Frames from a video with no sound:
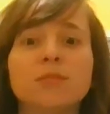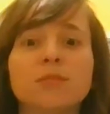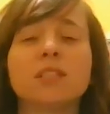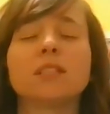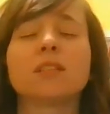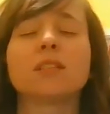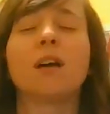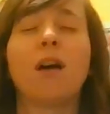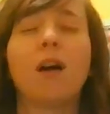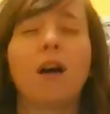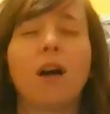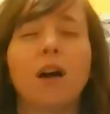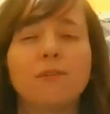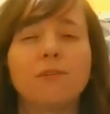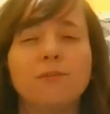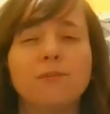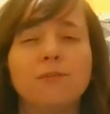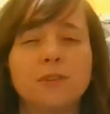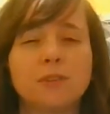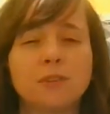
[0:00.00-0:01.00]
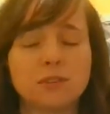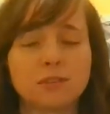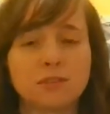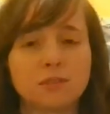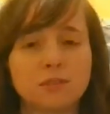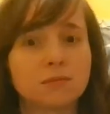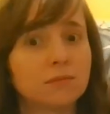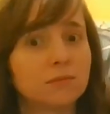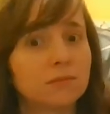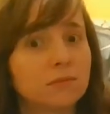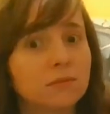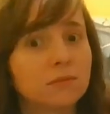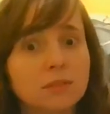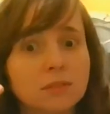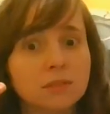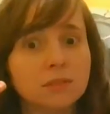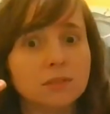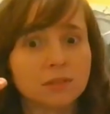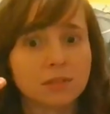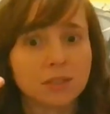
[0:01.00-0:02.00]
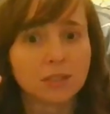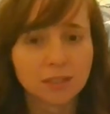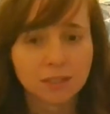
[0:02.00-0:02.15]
just awful. Ugh.